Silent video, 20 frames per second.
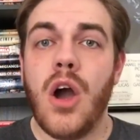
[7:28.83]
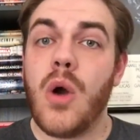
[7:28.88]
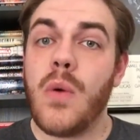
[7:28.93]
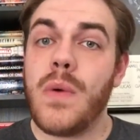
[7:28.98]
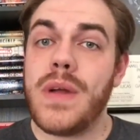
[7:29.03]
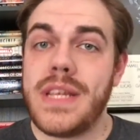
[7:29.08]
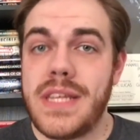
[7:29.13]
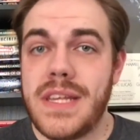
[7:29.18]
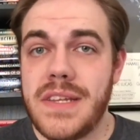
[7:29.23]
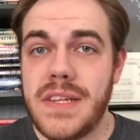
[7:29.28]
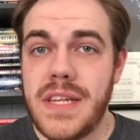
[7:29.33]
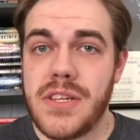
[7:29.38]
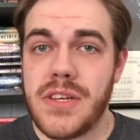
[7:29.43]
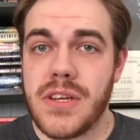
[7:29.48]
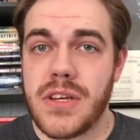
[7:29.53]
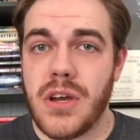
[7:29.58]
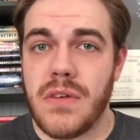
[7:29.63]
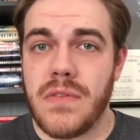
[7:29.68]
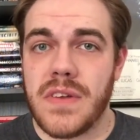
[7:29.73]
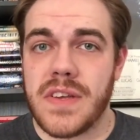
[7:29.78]
When Disney
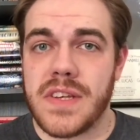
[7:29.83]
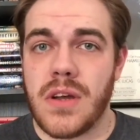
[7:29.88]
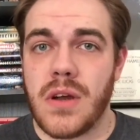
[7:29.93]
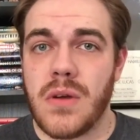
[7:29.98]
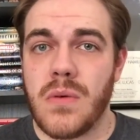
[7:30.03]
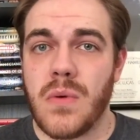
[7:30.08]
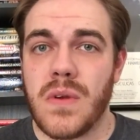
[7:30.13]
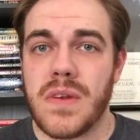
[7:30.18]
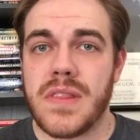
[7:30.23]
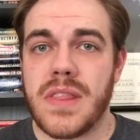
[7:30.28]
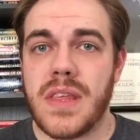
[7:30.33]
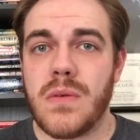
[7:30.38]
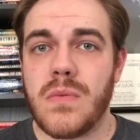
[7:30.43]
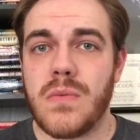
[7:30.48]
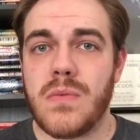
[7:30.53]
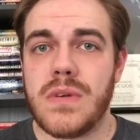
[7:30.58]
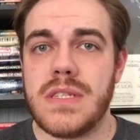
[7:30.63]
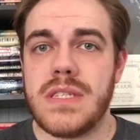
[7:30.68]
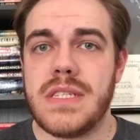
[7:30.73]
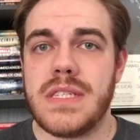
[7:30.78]
took over Star Wars, there
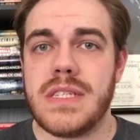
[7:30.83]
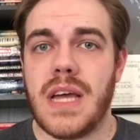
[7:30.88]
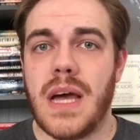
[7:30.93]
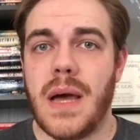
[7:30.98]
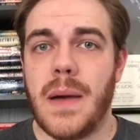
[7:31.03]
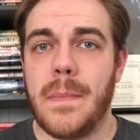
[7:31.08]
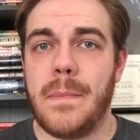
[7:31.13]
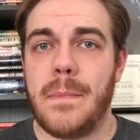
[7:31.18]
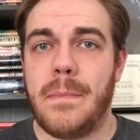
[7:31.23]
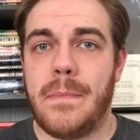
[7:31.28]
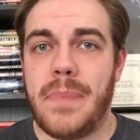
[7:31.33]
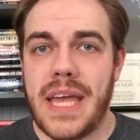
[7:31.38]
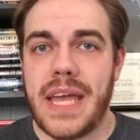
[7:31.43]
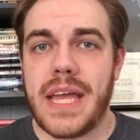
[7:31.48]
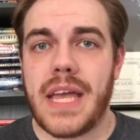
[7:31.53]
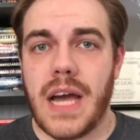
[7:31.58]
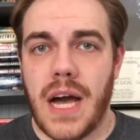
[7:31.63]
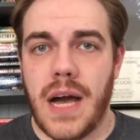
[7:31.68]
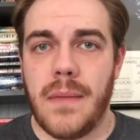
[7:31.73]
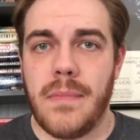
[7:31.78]
was a
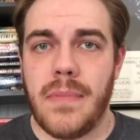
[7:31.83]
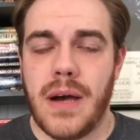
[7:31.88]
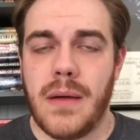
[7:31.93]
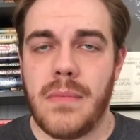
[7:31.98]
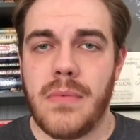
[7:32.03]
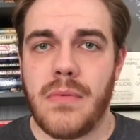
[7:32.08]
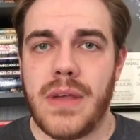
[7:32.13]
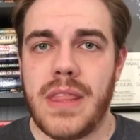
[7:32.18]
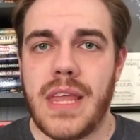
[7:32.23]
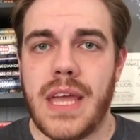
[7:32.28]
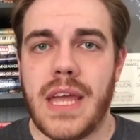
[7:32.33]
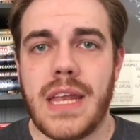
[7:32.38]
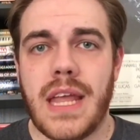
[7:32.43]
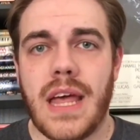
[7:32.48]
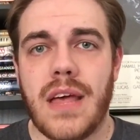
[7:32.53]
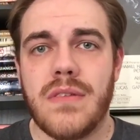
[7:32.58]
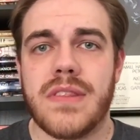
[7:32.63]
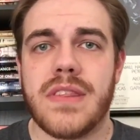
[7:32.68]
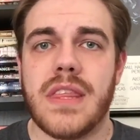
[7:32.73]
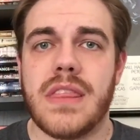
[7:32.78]
big hubbub when they
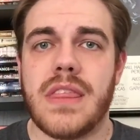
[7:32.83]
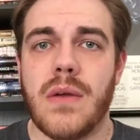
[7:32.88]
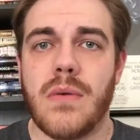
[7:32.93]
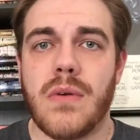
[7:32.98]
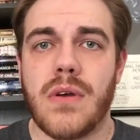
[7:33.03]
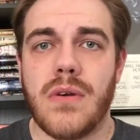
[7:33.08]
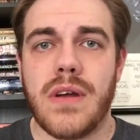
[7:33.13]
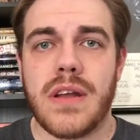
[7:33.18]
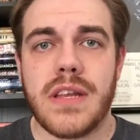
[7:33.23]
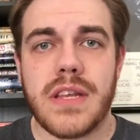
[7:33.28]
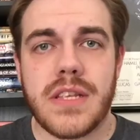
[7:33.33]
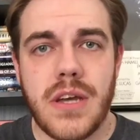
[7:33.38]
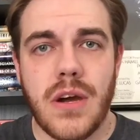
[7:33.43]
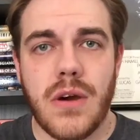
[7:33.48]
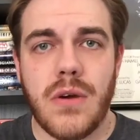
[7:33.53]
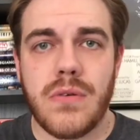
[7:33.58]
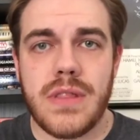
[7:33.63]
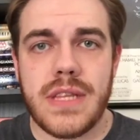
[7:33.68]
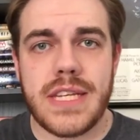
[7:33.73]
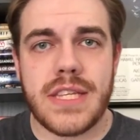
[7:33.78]
announced that they were going to
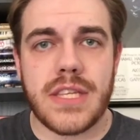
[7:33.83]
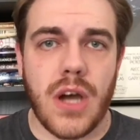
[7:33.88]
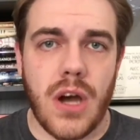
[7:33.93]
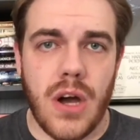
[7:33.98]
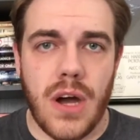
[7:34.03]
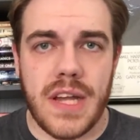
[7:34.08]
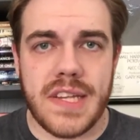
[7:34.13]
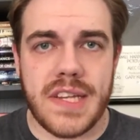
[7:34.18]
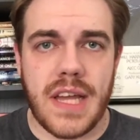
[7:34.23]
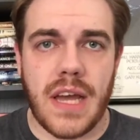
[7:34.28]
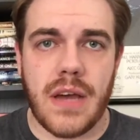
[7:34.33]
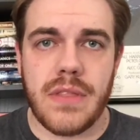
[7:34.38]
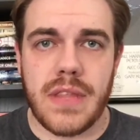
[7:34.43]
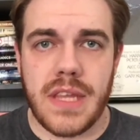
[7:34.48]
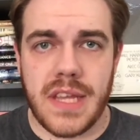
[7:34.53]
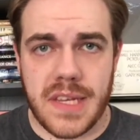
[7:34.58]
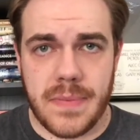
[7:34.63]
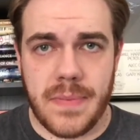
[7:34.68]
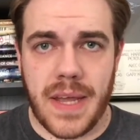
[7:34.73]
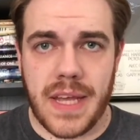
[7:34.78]
totally toss out
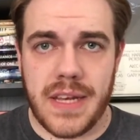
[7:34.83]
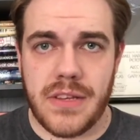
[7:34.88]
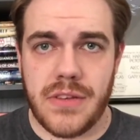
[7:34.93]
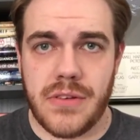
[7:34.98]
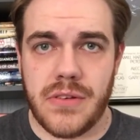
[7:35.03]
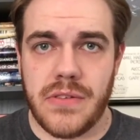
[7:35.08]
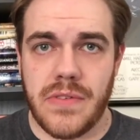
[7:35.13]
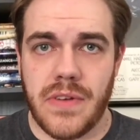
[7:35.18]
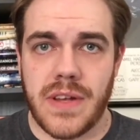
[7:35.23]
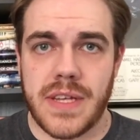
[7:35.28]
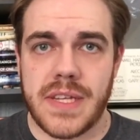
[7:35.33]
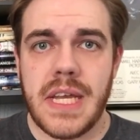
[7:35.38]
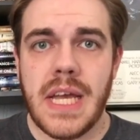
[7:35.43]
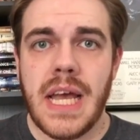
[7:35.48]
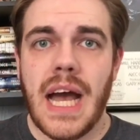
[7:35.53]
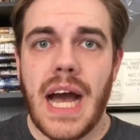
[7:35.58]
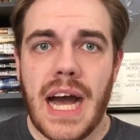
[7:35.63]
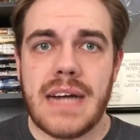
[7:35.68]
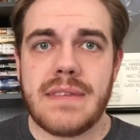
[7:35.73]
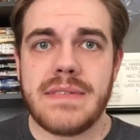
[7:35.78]
the expanded universe.
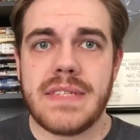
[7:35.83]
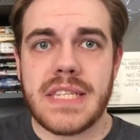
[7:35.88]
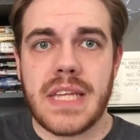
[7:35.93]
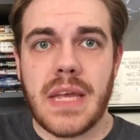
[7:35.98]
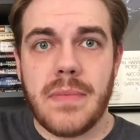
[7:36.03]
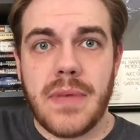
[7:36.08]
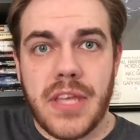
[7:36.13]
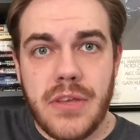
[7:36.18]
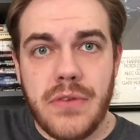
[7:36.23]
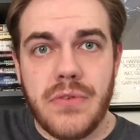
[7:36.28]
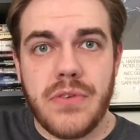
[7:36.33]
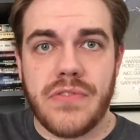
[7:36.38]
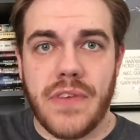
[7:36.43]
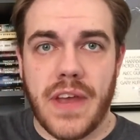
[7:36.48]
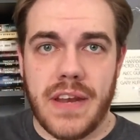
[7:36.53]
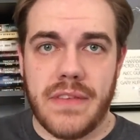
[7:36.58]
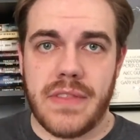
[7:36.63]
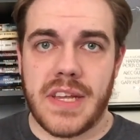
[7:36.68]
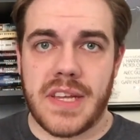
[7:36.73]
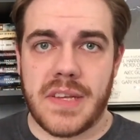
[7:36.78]
Obviously, I'm a huge
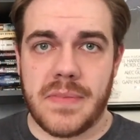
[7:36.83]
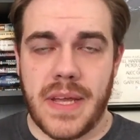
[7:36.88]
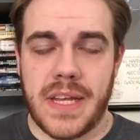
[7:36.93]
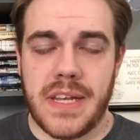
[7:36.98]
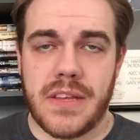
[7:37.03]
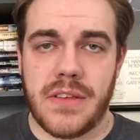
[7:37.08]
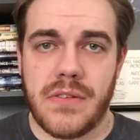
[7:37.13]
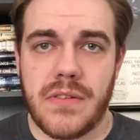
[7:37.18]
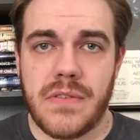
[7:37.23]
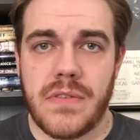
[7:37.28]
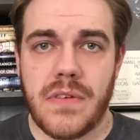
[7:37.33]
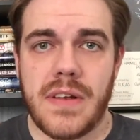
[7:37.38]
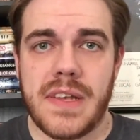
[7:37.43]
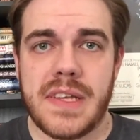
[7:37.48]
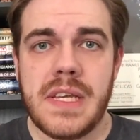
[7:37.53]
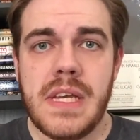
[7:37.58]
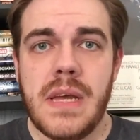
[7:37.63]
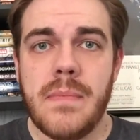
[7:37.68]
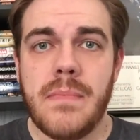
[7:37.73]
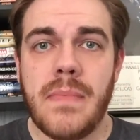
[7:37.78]
fan of the expanded
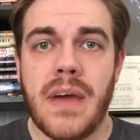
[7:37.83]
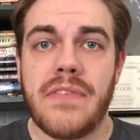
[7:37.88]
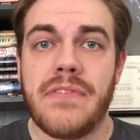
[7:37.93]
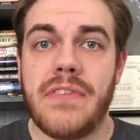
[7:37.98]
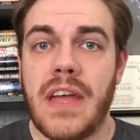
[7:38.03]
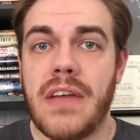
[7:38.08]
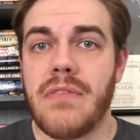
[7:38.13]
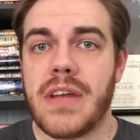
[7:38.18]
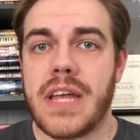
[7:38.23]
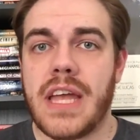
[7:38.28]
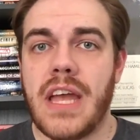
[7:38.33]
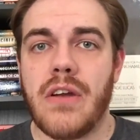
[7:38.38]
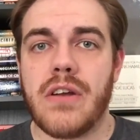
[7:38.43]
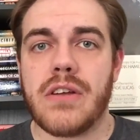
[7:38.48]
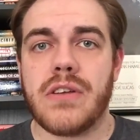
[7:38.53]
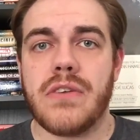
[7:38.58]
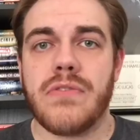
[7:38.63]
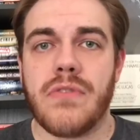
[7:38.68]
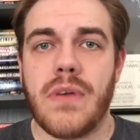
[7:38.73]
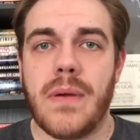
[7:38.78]
universe, my favorite
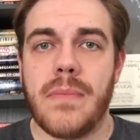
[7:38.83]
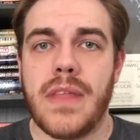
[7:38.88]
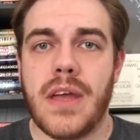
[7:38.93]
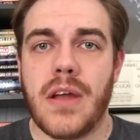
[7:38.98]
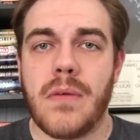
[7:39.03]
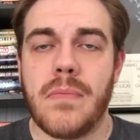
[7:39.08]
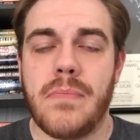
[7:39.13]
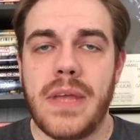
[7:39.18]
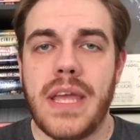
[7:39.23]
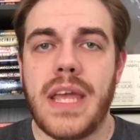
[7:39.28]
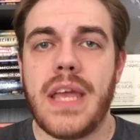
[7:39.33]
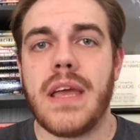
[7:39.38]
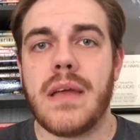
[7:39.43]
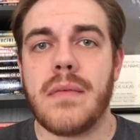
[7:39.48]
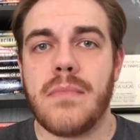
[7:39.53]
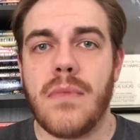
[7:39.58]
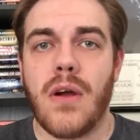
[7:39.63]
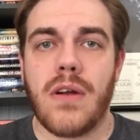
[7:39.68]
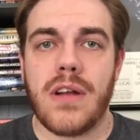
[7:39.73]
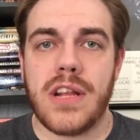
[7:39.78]
character from there
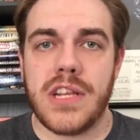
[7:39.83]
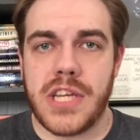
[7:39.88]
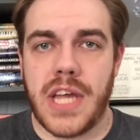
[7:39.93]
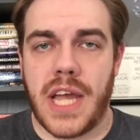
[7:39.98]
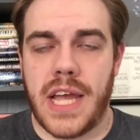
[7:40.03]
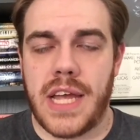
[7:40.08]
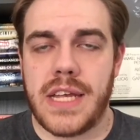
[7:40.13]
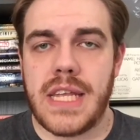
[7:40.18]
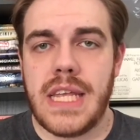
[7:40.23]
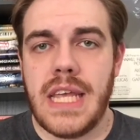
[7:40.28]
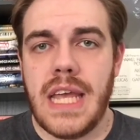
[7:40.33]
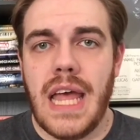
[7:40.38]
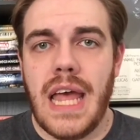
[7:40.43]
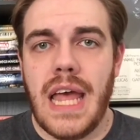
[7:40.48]
being Mara Jade.